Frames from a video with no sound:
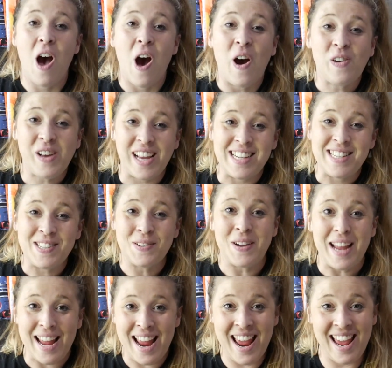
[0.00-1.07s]
Okay, so
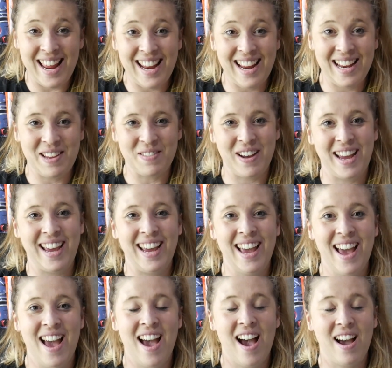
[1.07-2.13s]
anyway,
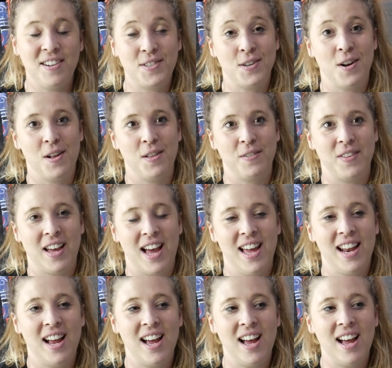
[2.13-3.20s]
after all of
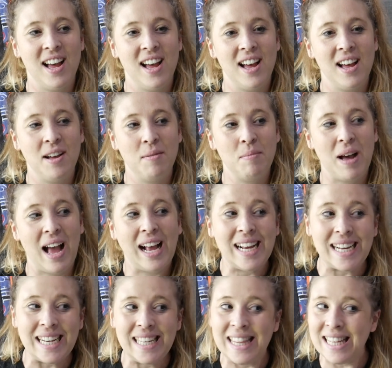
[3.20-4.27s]
that, I
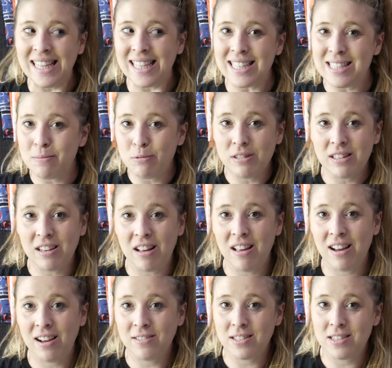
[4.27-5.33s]
think that's really all
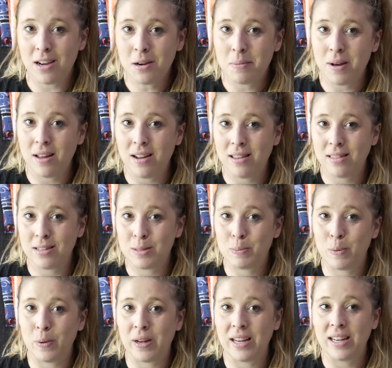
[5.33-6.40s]
I have to talk about at this
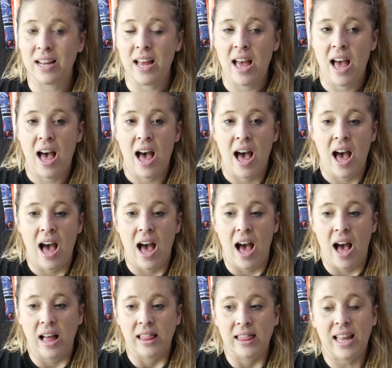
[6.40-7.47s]
point.
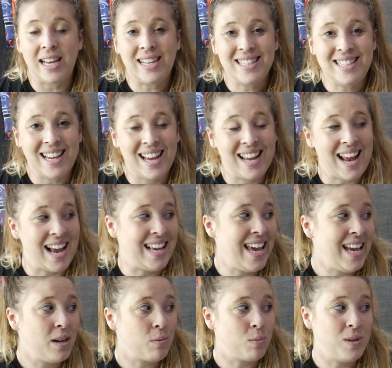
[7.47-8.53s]
Like I said, I
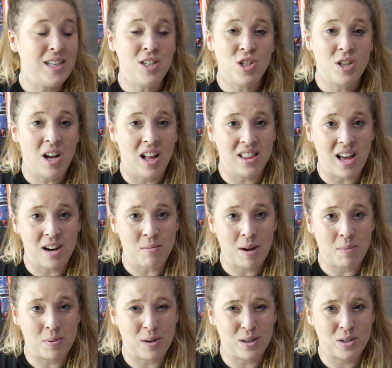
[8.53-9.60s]
can't reach a lot of my
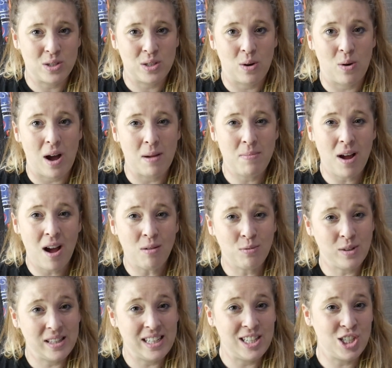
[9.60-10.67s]
books, so I'm not
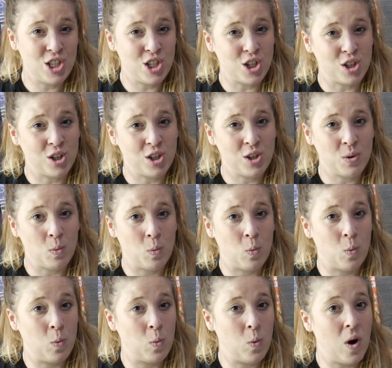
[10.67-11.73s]
really sure
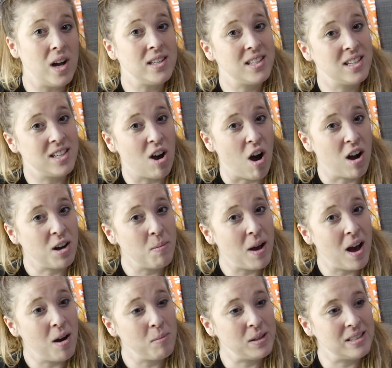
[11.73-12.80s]
what to talk
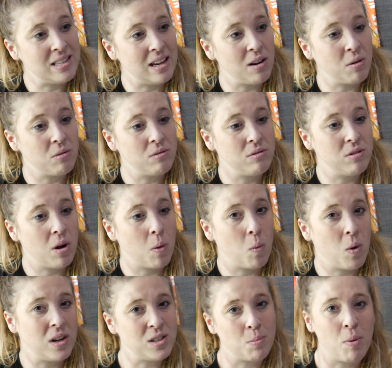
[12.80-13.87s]
about because I don't know
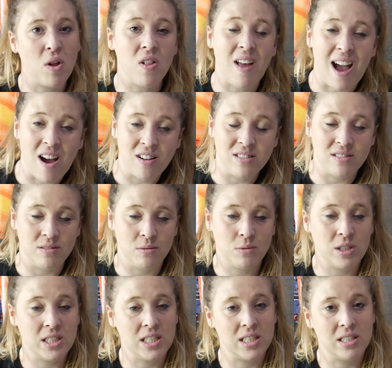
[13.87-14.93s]
what to pull out and
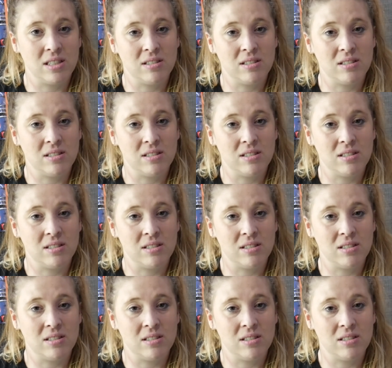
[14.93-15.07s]
what to,